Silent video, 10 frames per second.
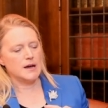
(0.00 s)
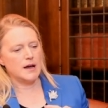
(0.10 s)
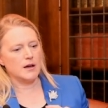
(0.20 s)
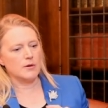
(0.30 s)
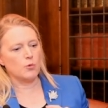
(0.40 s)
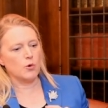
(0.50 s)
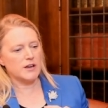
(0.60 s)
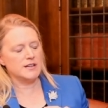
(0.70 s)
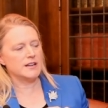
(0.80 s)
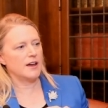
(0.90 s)
uh,
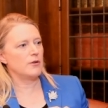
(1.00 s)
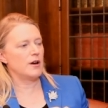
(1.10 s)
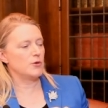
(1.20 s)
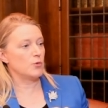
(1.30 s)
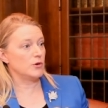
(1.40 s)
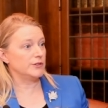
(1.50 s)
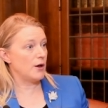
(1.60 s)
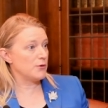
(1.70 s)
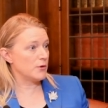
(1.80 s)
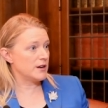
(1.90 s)
working together at the World
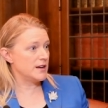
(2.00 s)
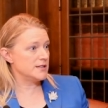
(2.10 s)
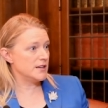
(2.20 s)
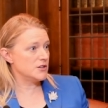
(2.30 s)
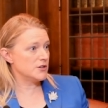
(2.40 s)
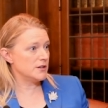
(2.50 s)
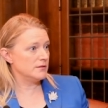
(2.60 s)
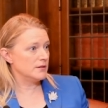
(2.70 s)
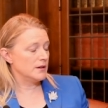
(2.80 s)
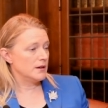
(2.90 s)
Health Organization,
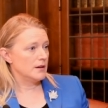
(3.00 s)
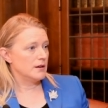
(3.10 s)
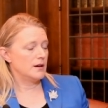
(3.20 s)
right.